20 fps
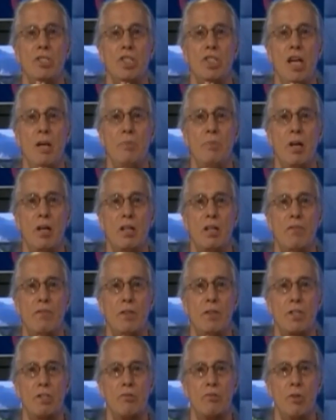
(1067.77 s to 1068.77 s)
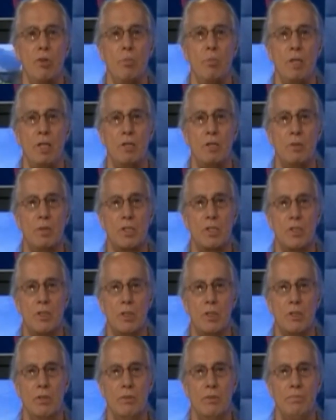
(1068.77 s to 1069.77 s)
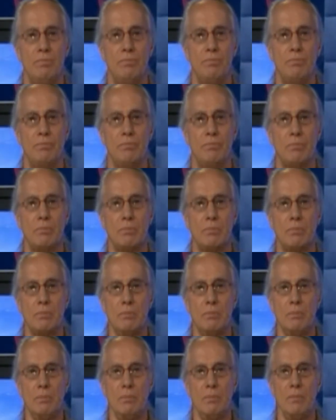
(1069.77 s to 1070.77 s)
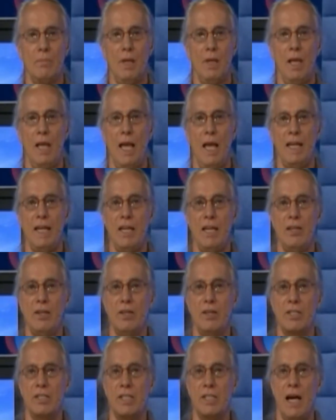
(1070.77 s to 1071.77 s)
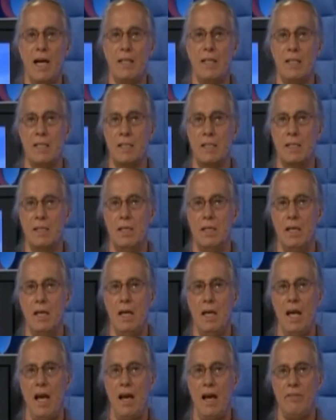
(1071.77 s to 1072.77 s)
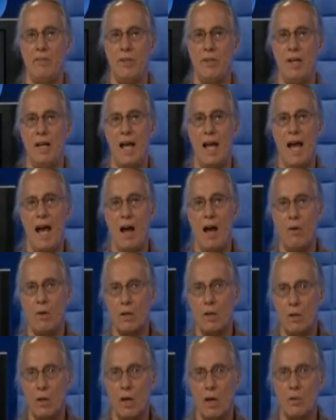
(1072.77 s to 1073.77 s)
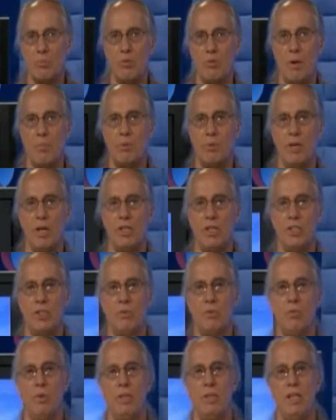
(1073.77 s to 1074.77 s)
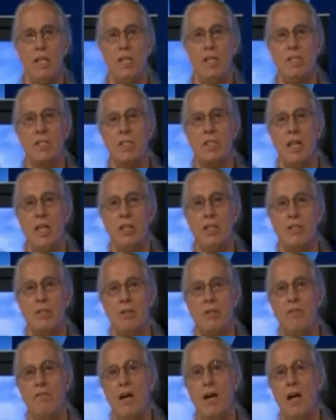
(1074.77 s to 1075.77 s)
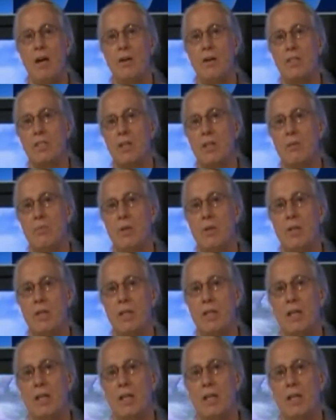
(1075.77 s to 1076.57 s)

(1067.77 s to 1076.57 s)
shaped our diverse group into a circle. And in near silence, after an hour-long preparation with each stage of the fire ceremony